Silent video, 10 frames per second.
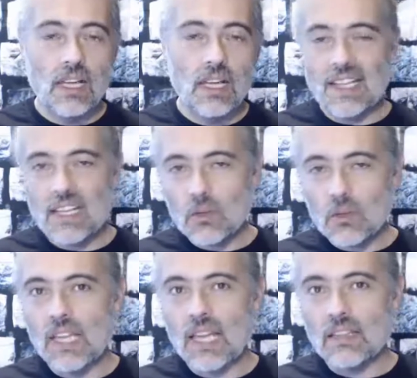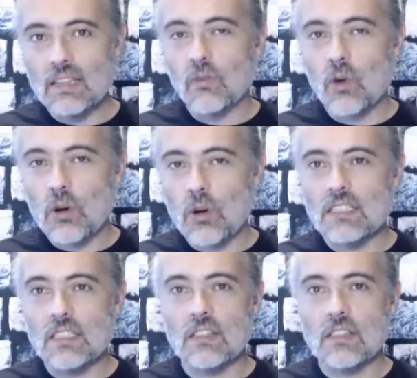and it will add the
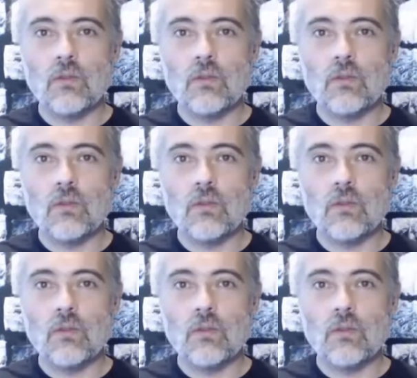formatting